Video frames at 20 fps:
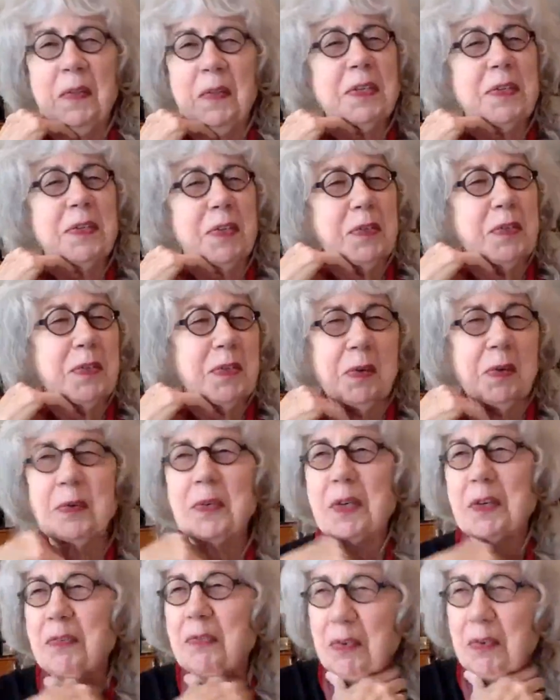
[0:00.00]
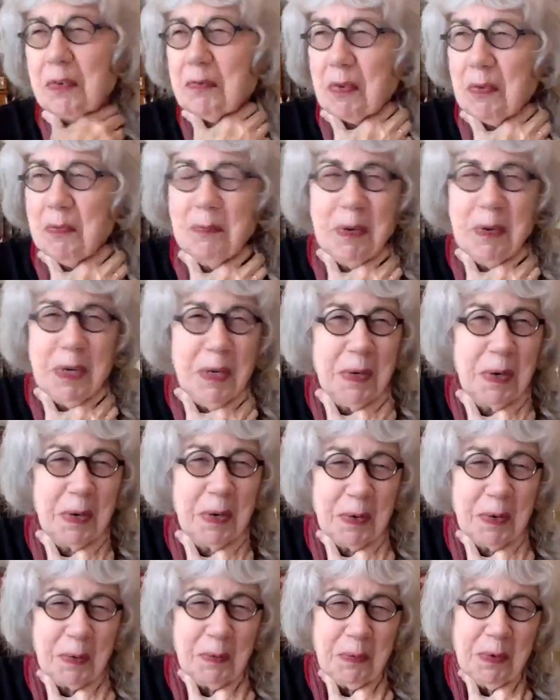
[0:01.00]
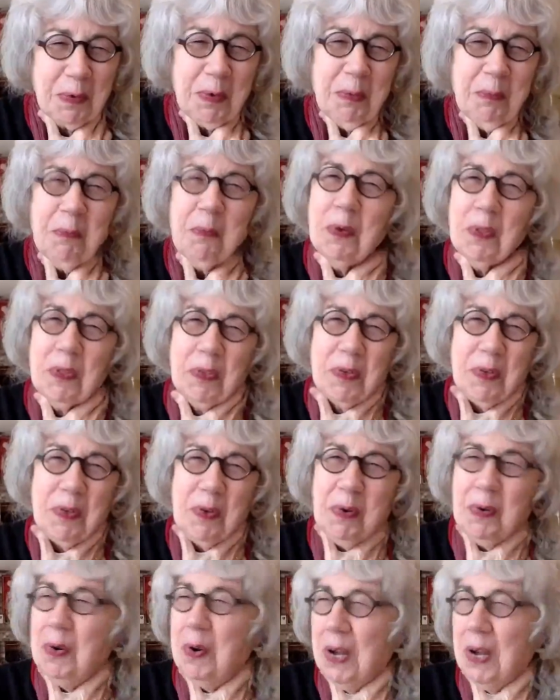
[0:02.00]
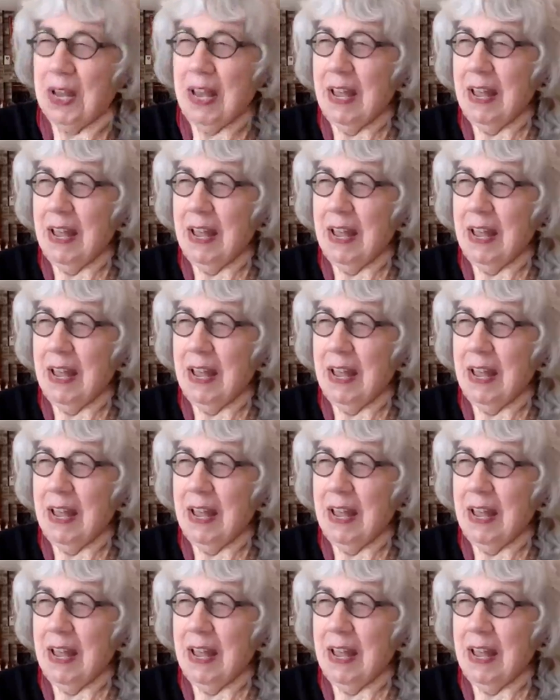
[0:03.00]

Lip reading: this is so different from being in a room with you